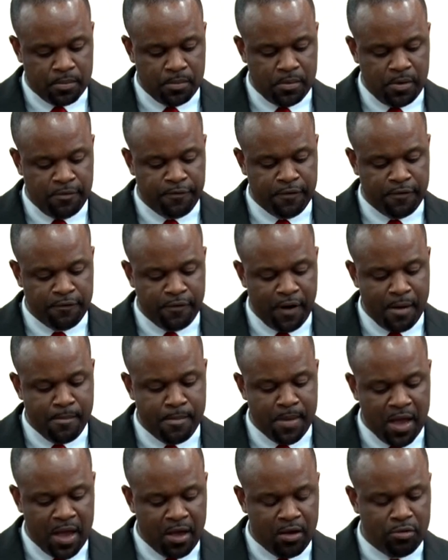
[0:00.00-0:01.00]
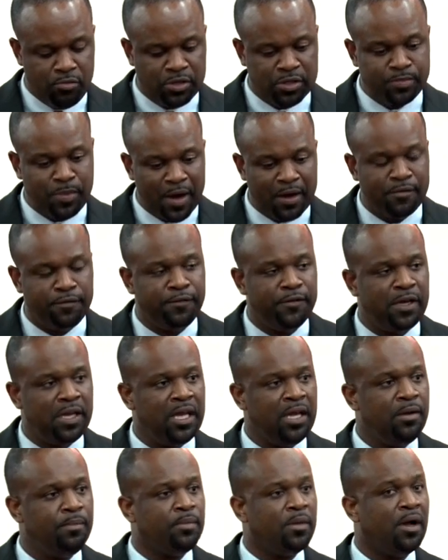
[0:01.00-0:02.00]
if I may
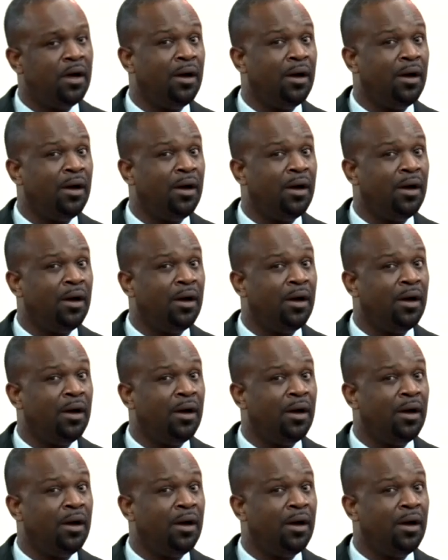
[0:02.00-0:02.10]
respectfully